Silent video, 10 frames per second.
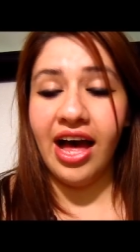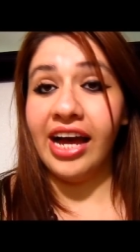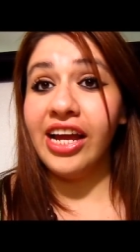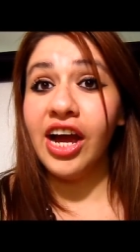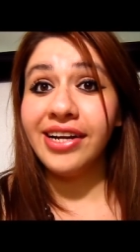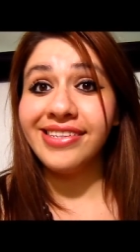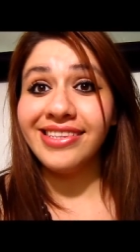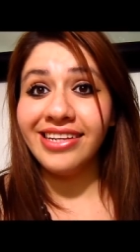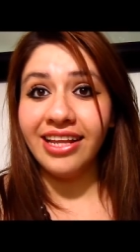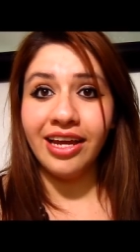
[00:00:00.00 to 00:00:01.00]
I
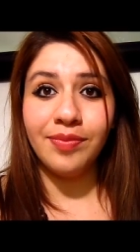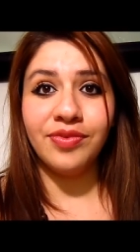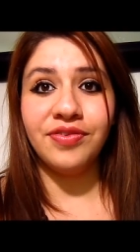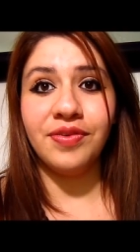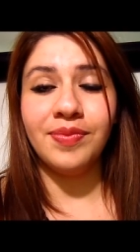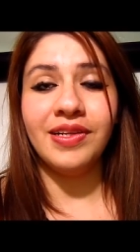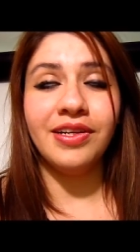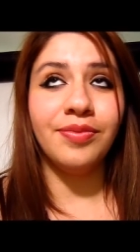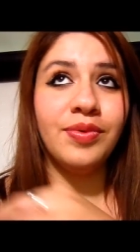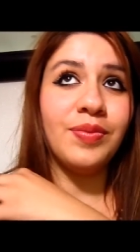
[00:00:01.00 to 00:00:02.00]
honestly like perfume a
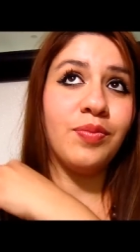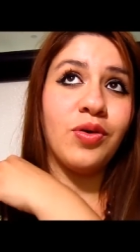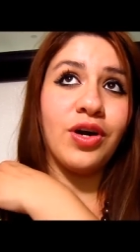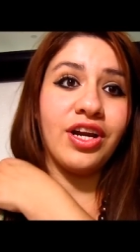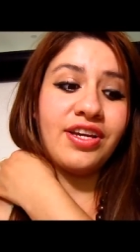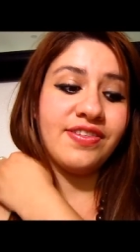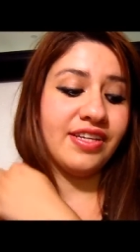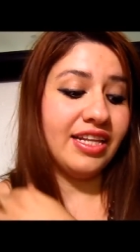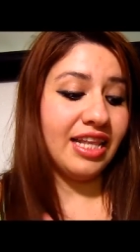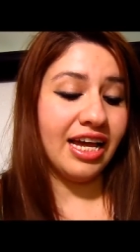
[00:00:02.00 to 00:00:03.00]
little bit more, because
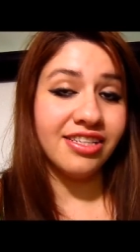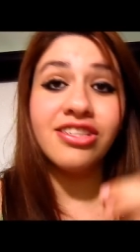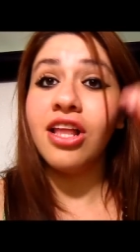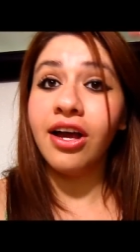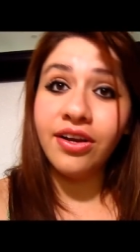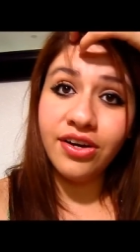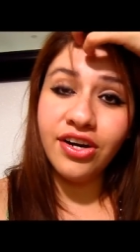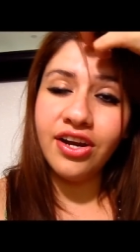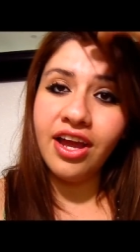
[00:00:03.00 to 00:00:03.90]
it lasts longer,